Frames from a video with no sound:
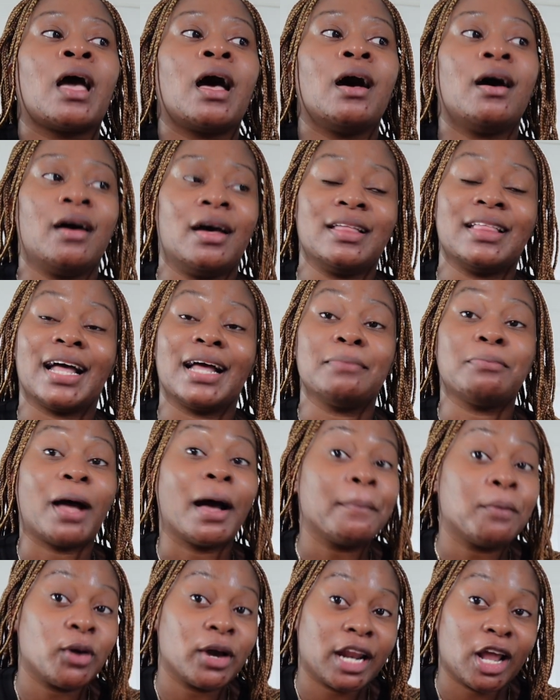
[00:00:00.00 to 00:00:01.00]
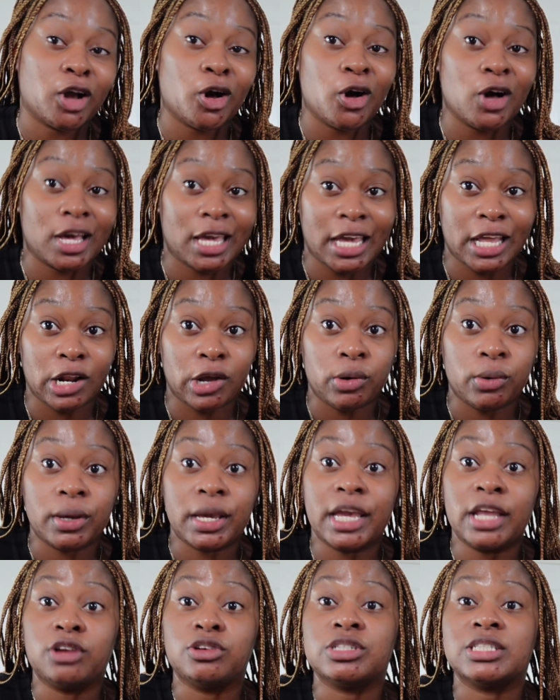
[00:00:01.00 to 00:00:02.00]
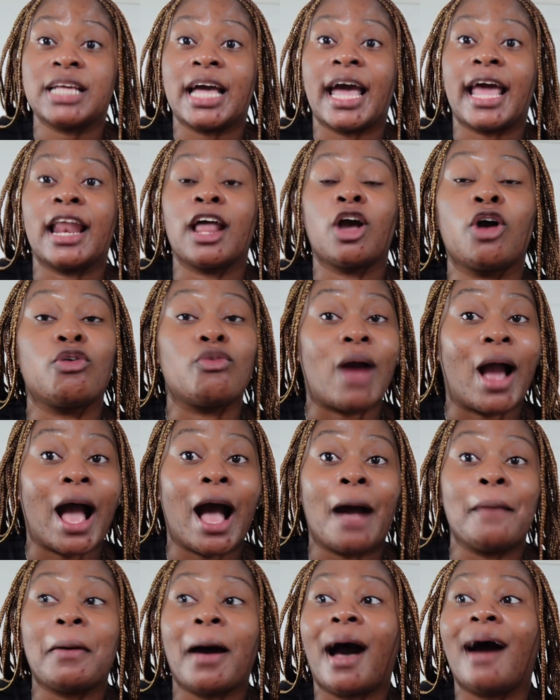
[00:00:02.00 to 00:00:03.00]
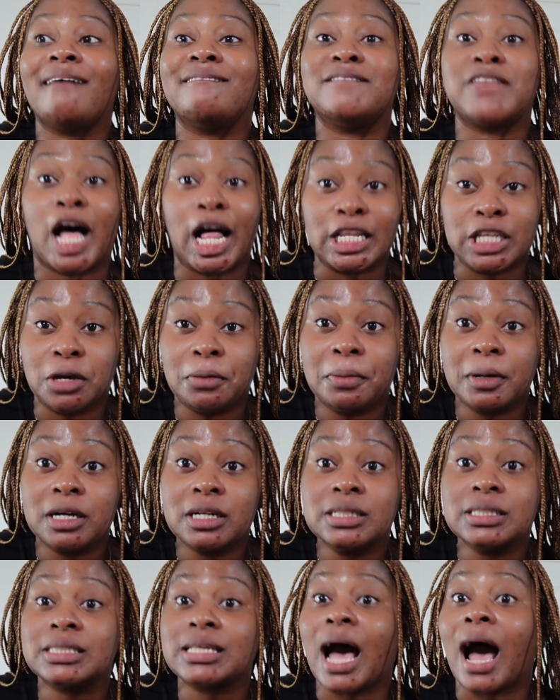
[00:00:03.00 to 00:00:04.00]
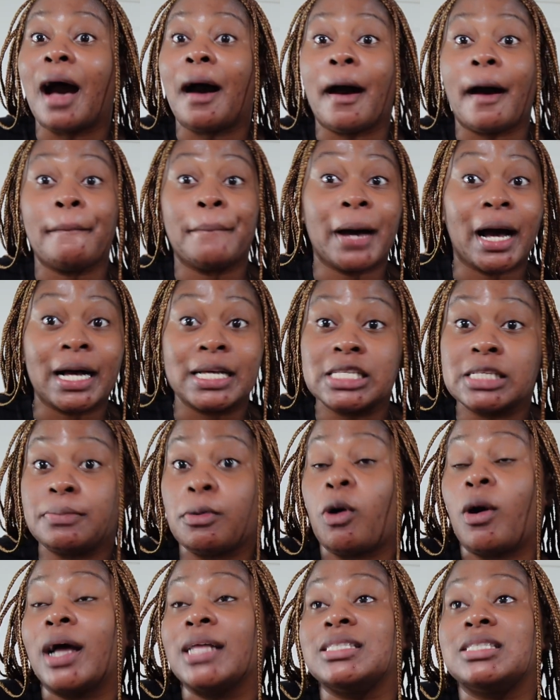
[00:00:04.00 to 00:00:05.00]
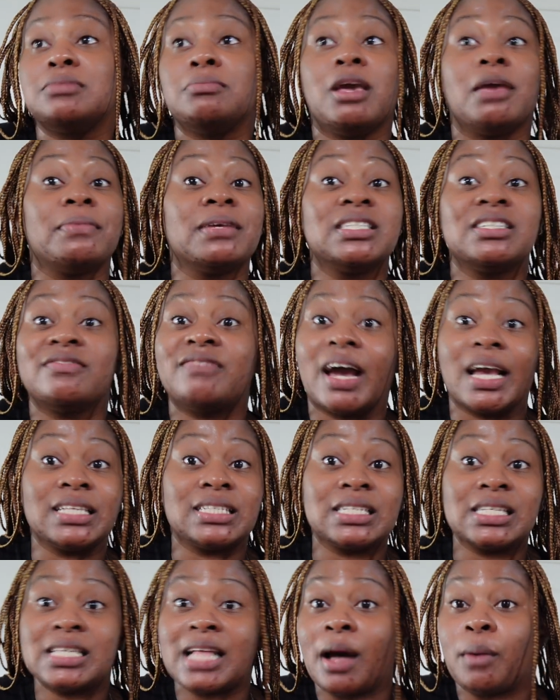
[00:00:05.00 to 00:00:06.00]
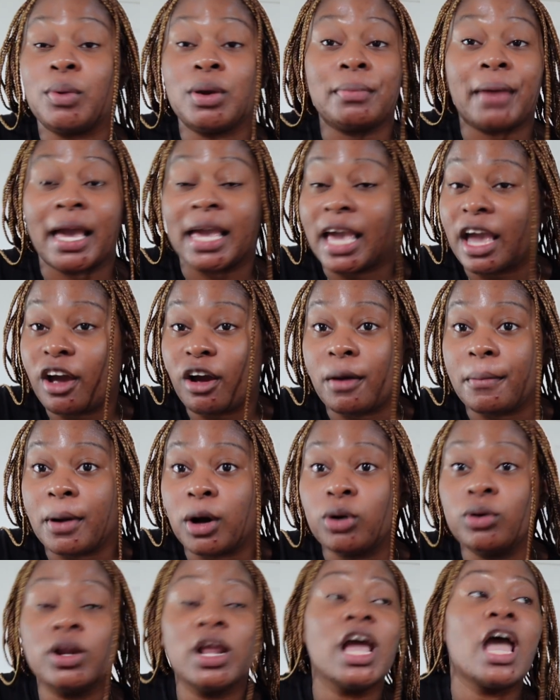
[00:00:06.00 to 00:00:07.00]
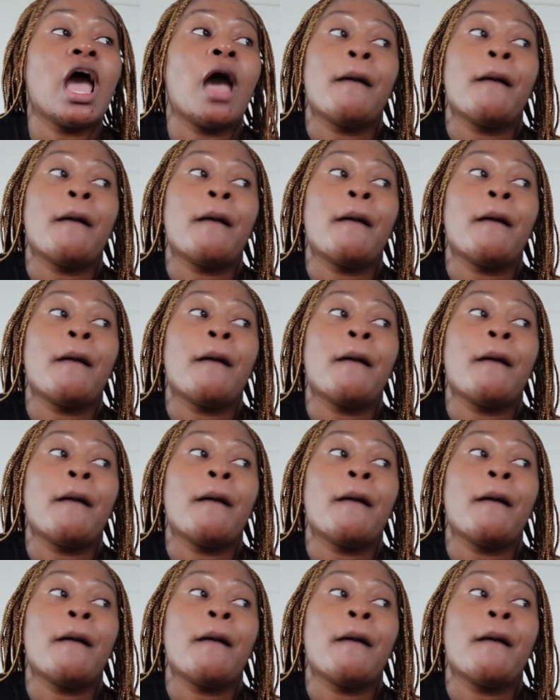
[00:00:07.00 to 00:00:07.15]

At that point, I called Kino. Kino said, grab our valuables, our passports, maybe devices that we might care about,